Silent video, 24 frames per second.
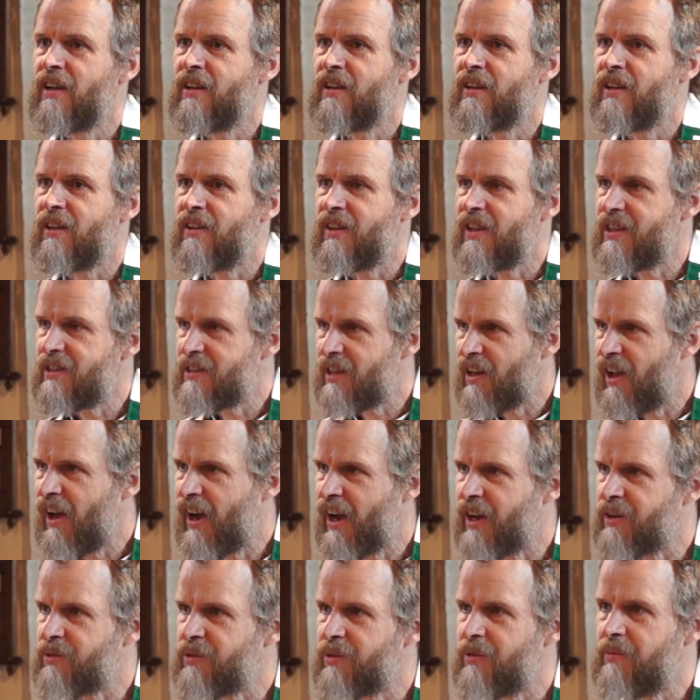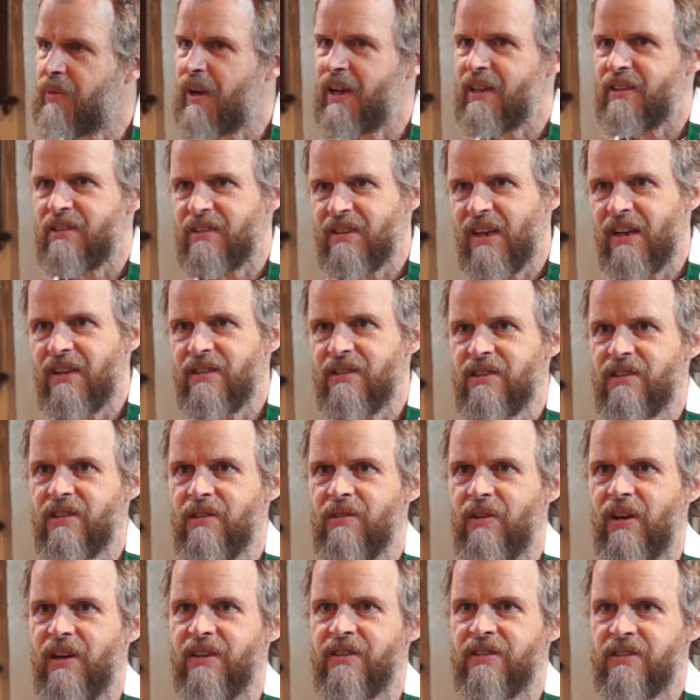that this light will make sense
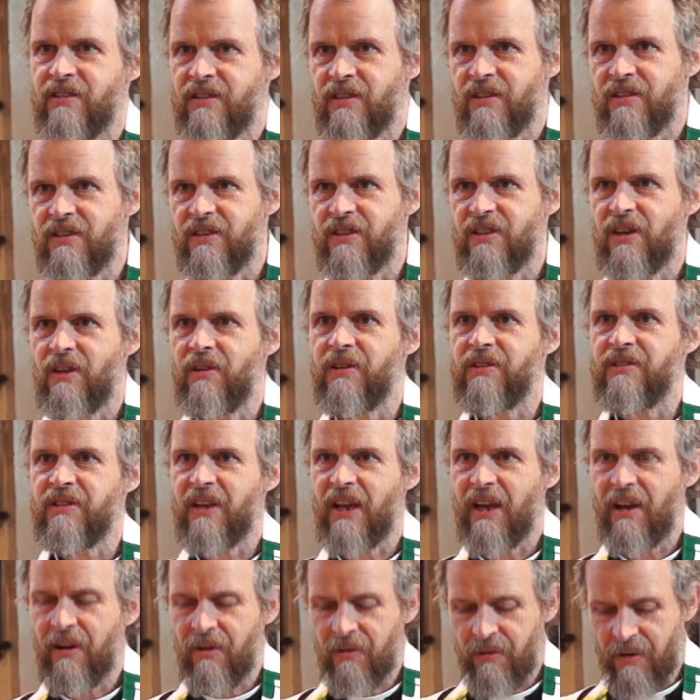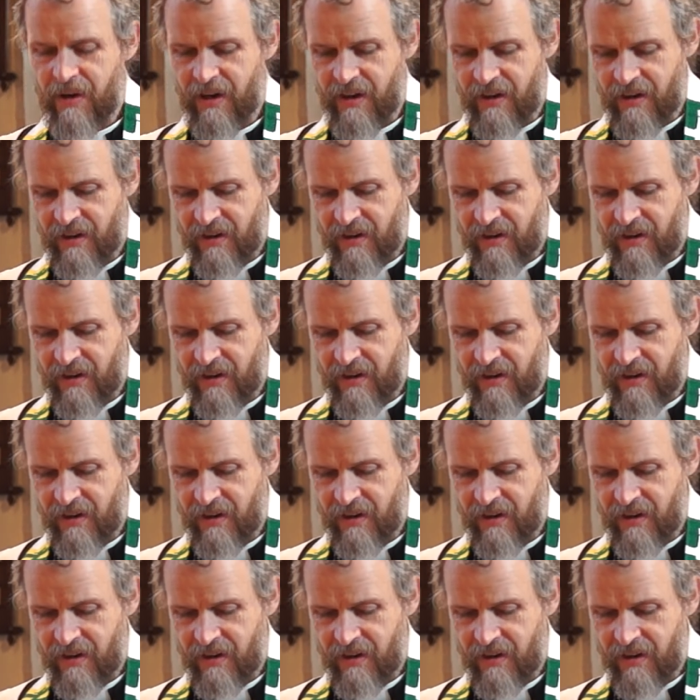to us and show us our way,